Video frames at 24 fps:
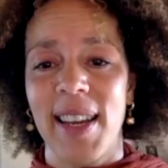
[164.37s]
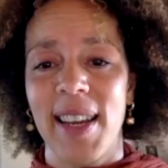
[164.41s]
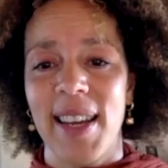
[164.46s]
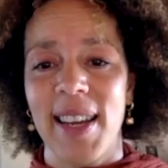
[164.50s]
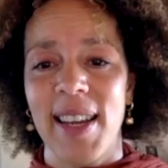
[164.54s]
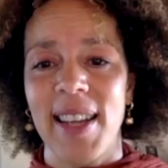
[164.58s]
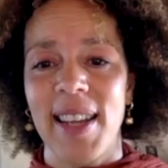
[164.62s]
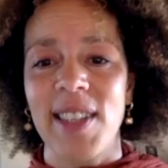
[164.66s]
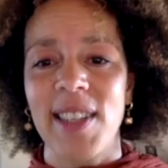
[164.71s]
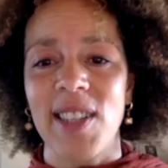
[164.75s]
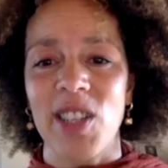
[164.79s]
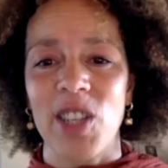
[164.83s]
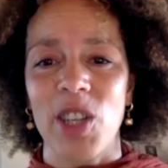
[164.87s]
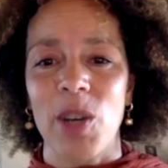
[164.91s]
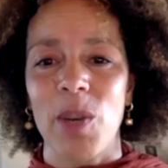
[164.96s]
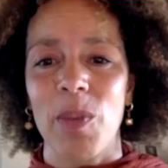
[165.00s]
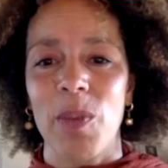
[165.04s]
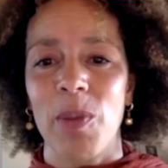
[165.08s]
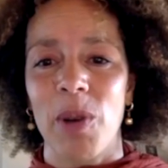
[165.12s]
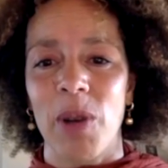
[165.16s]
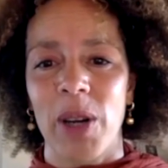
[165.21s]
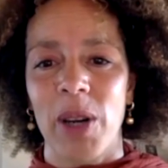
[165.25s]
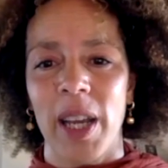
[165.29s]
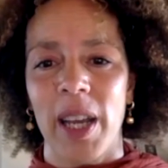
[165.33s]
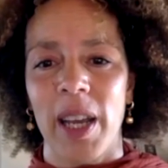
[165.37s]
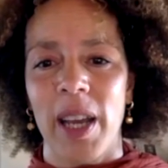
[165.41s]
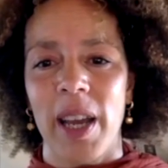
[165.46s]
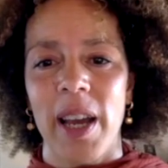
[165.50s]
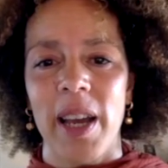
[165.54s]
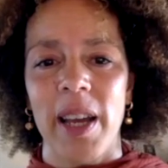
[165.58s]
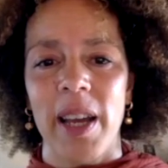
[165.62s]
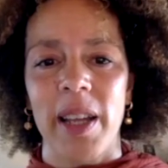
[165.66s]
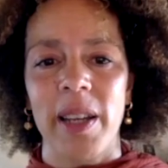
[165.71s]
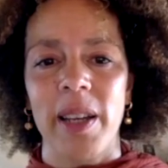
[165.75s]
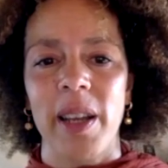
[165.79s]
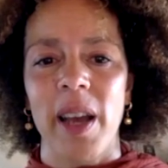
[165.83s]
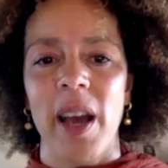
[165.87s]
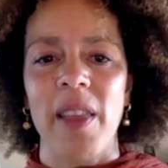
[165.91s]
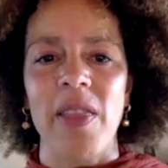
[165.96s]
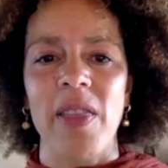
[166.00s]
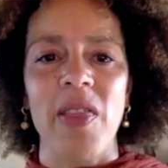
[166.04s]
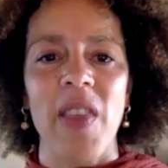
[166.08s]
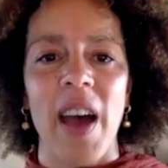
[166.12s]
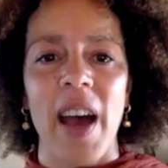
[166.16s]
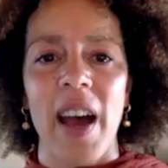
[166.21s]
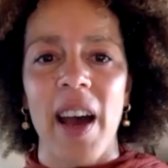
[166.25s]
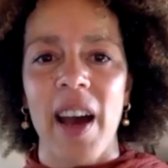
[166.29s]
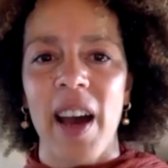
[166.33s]
into your body. And
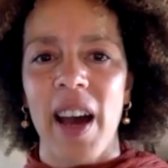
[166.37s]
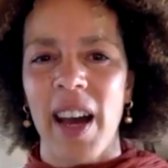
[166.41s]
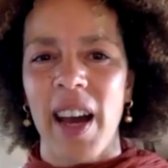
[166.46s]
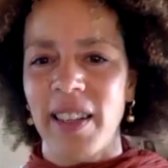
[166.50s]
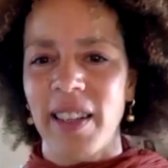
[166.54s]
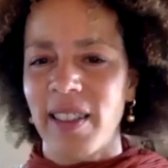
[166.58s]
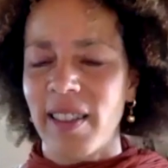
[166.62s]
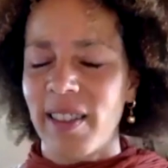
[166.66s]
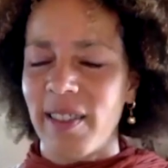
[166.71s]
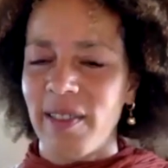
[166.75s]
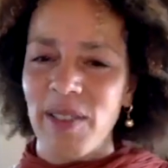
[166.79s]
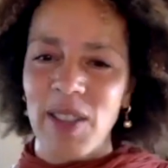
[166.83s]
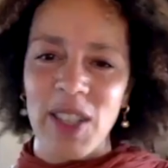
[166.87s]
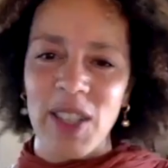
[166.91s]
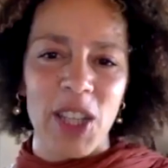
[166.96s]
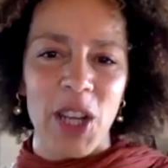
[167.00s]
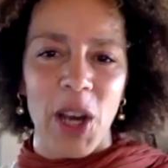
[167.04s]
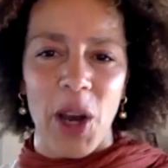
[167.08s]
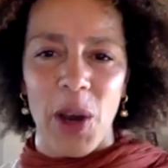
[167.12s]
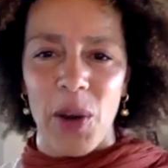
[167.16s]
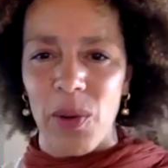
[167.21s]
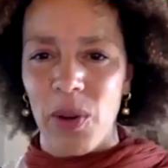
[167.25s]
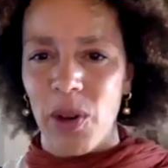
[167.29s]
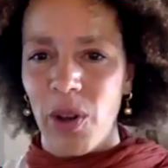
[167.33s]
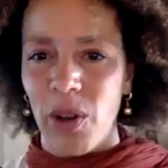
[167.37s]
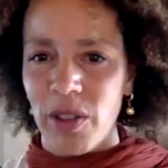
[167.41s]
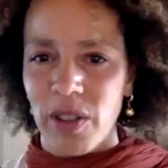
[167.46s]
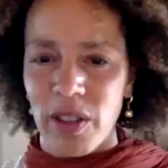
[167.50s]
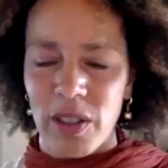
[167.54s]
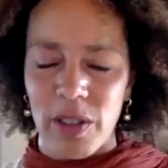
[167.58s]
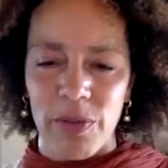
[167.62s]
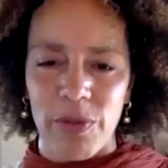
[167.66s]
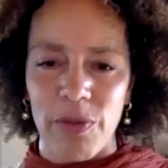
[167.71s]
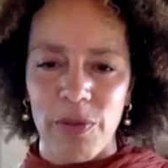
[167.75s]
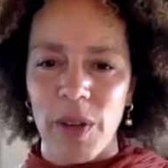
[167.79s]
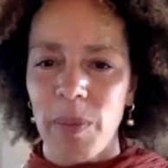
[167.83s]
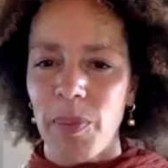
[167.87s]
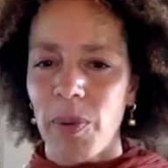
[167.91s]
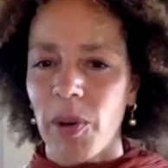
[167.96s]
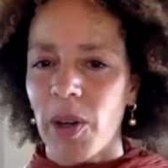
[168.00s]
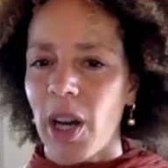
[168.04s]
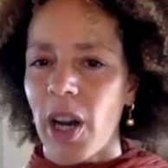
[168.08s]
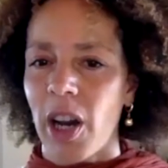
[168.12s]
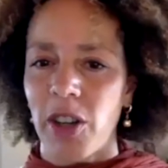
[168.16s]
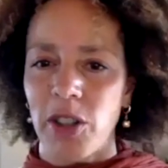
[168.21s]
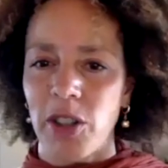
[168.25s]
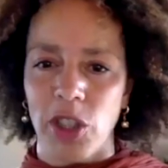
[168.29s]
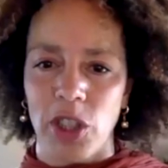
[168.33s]
that had, lots of
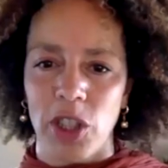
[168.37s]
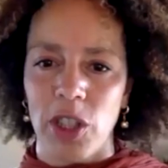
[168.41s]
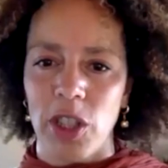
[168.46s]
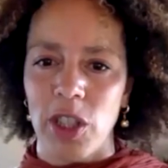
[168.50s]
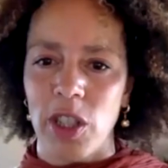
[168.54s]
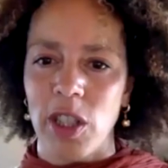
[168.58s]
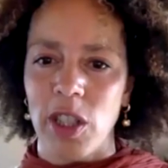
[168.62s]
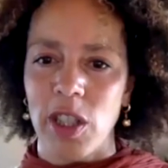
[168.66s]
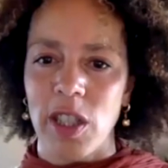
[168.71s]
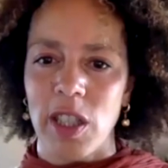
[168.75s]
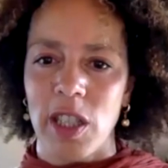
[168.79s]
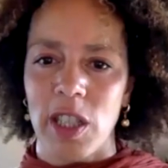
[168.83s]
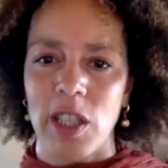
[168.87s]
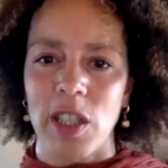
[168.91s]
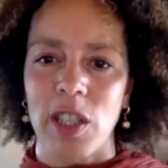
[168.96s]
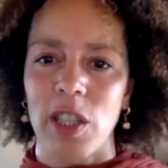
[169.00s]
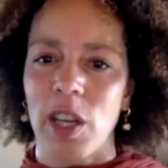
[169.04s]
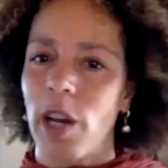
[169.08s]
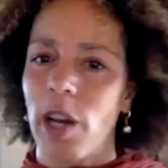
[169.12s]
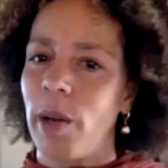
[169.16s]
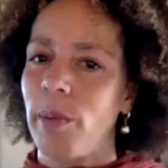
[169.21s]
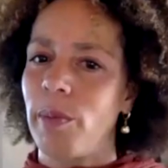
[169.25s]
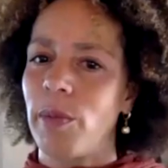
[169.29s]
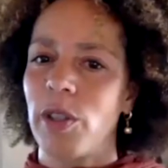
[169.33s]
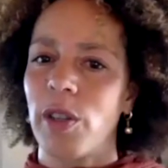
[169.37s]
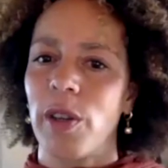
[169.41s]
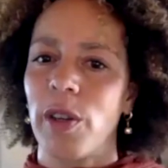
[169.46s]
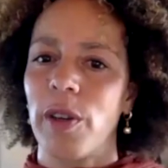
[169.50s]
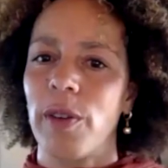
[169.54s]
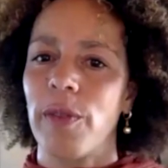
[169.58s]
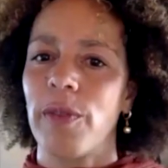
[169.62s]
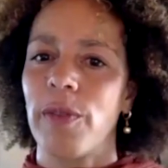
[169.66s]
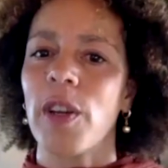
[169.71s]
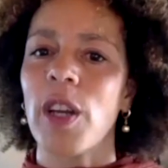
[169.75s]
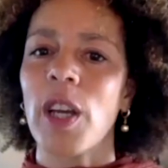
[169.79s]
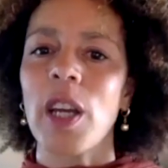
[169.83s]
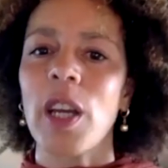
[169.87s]
repercussions in terms of,